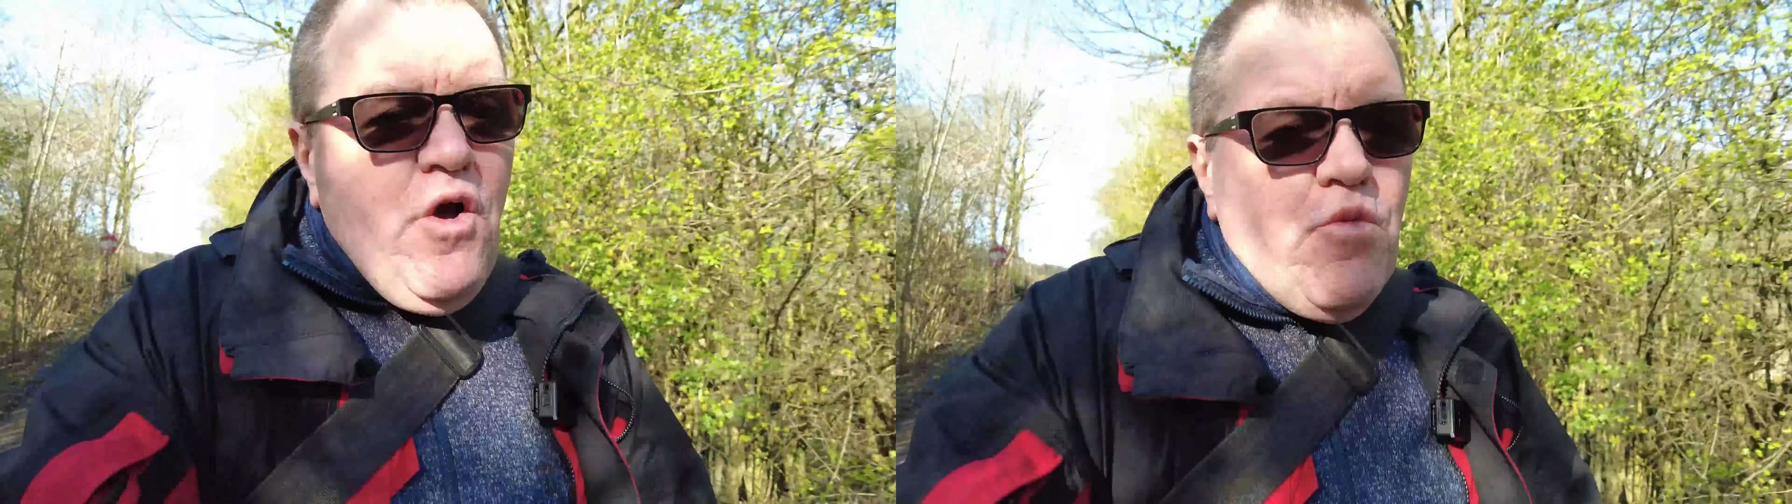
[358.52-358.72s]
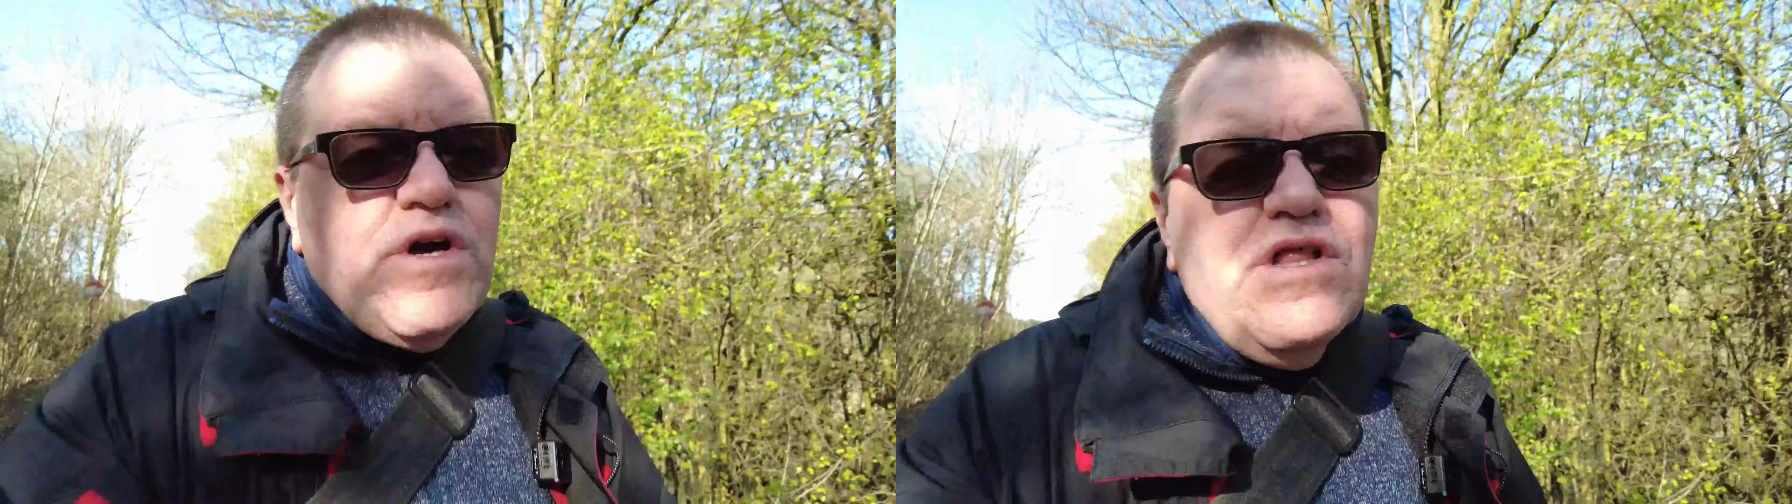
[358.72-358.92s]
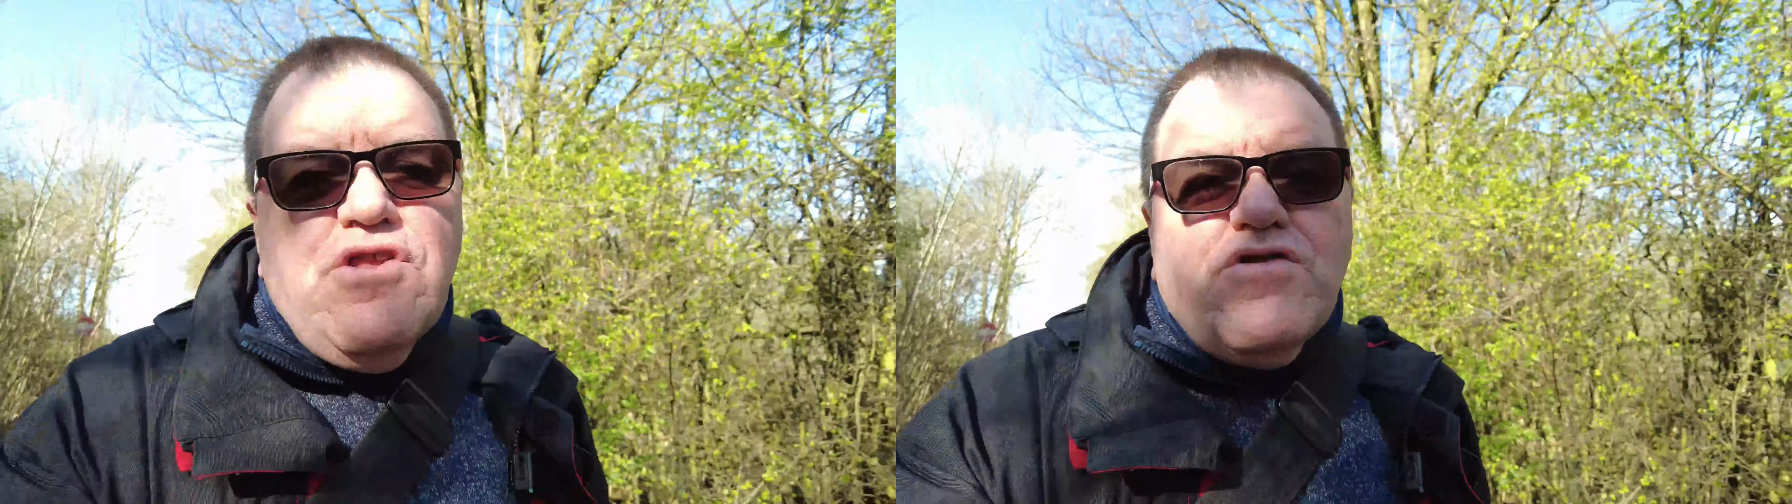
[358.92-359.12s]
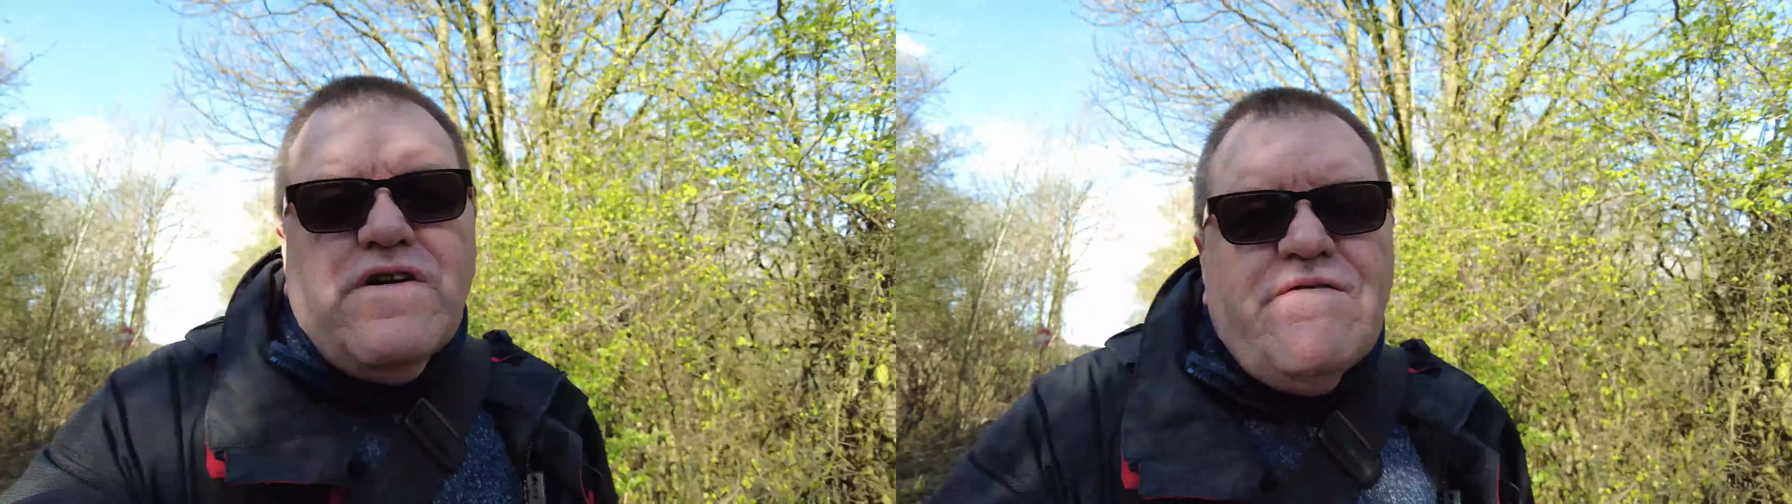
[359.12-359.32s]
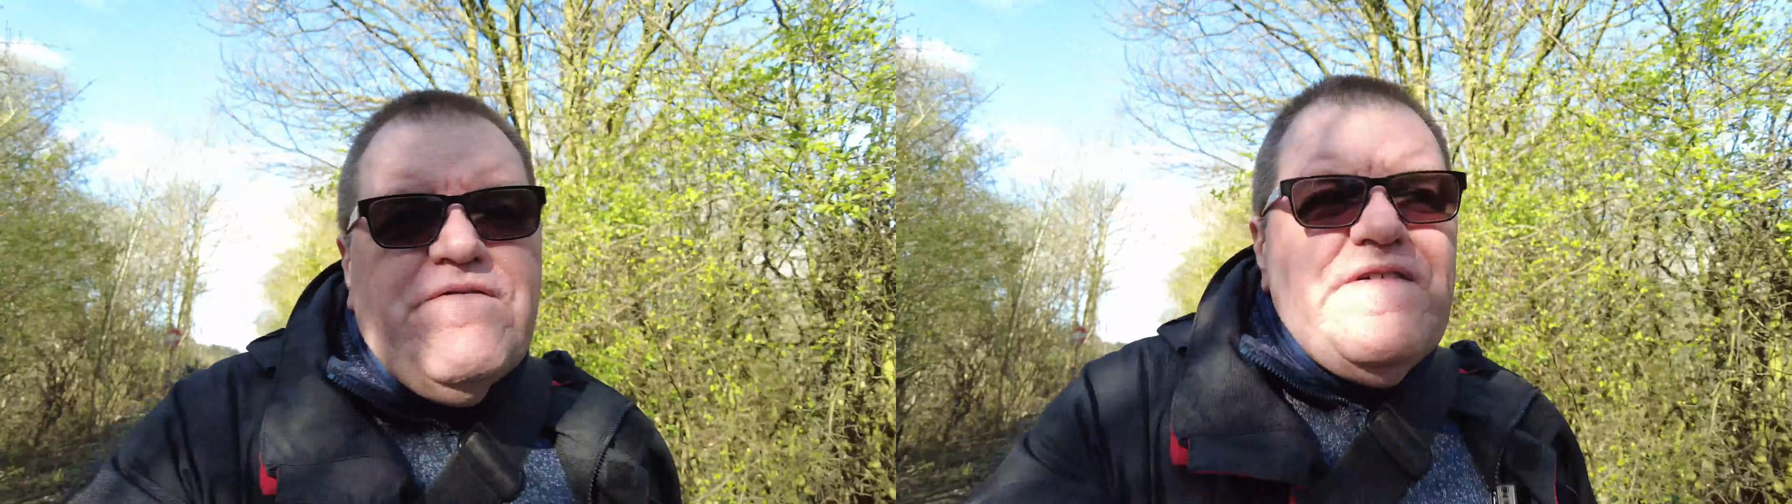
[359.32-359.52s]
We're going to look
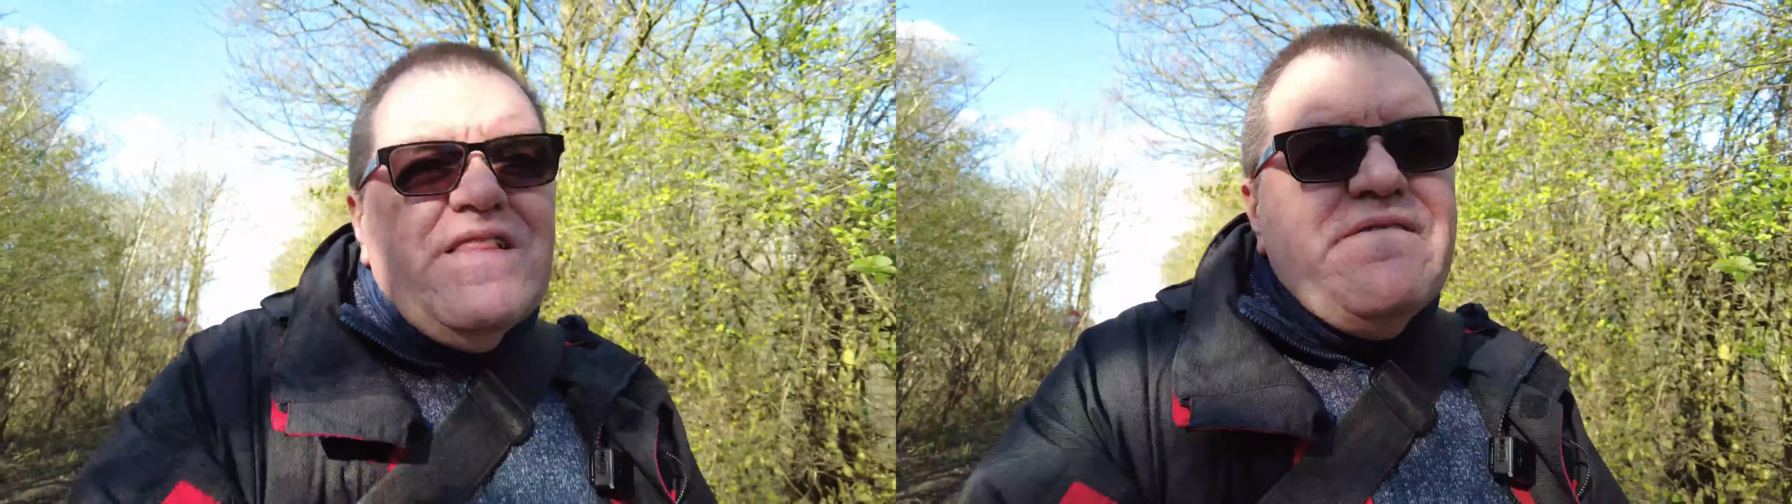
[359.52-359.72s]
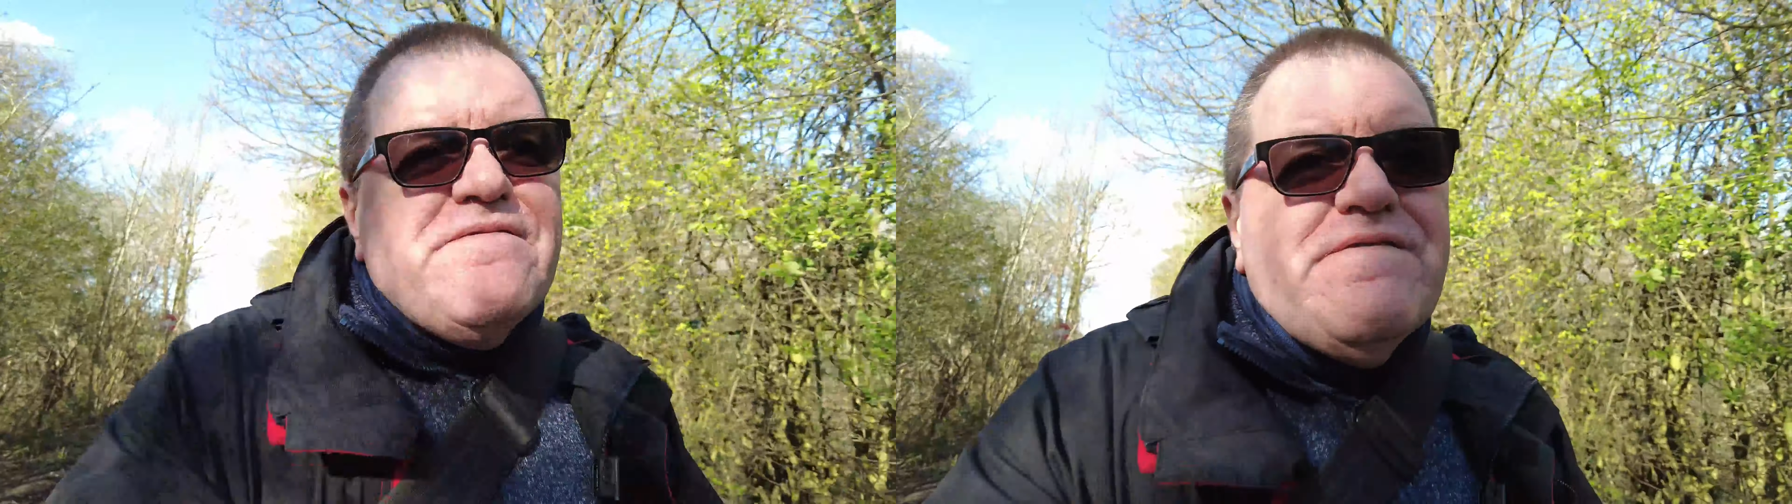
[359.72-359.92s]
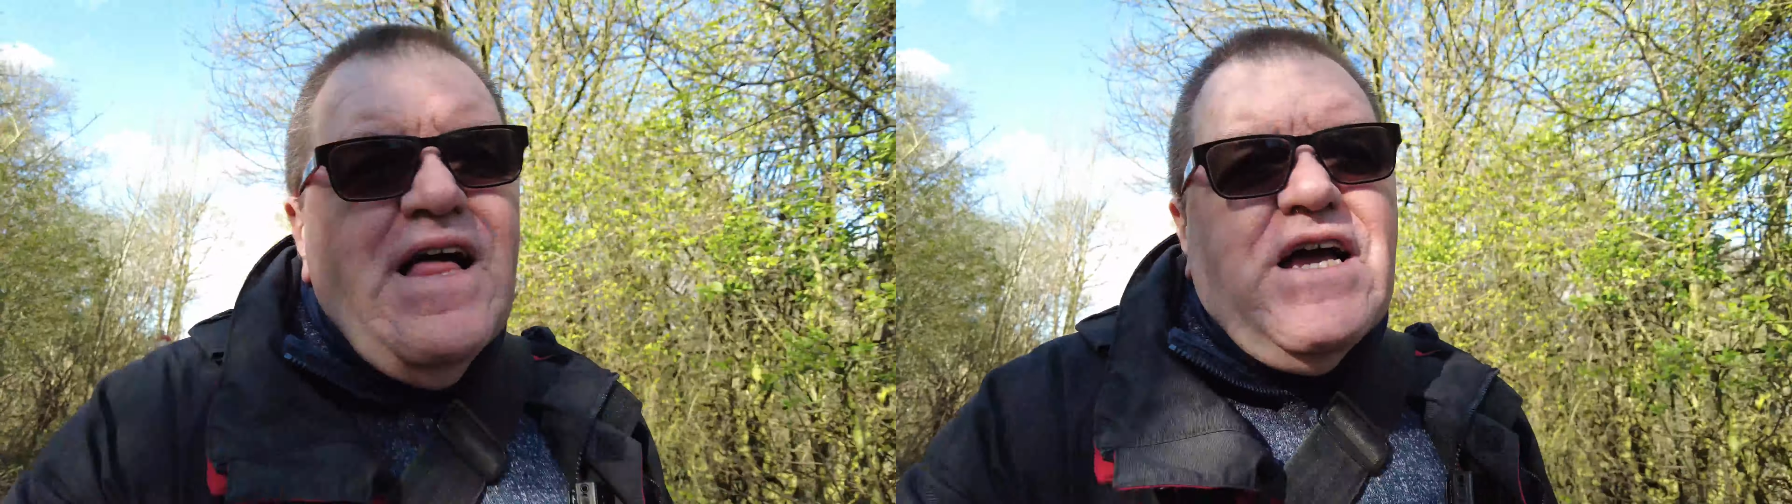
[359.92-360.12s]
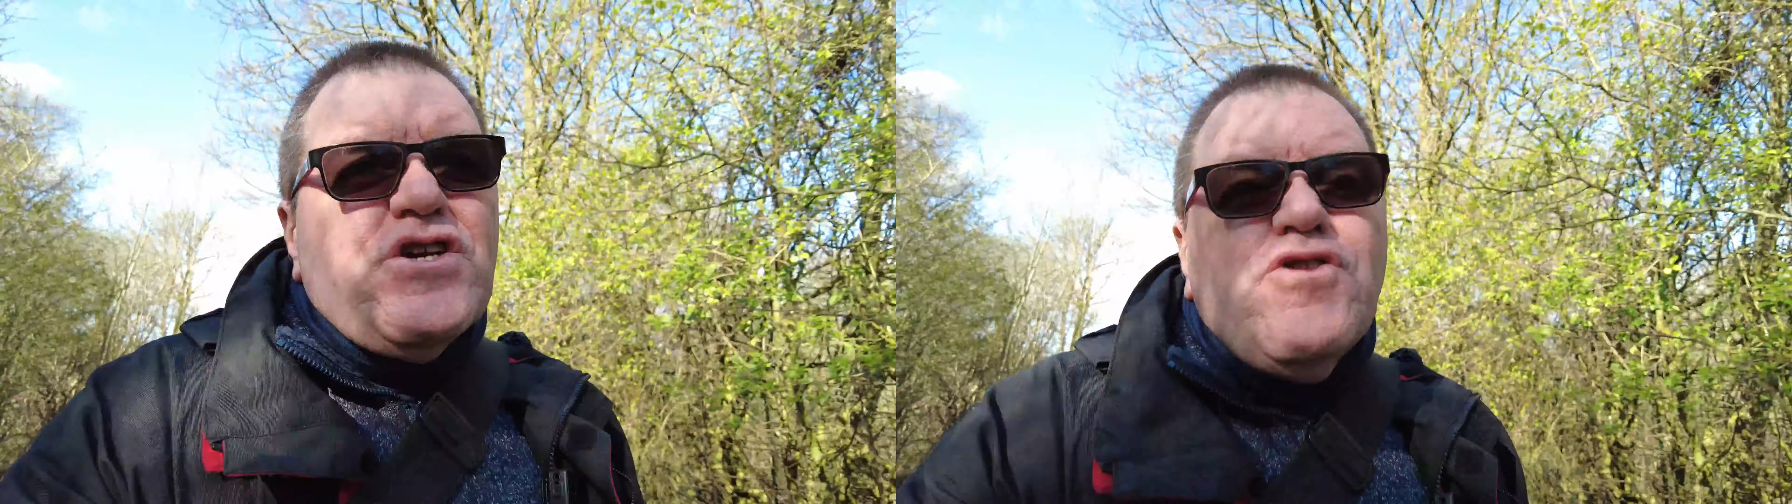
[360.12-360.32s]
at fill in flash,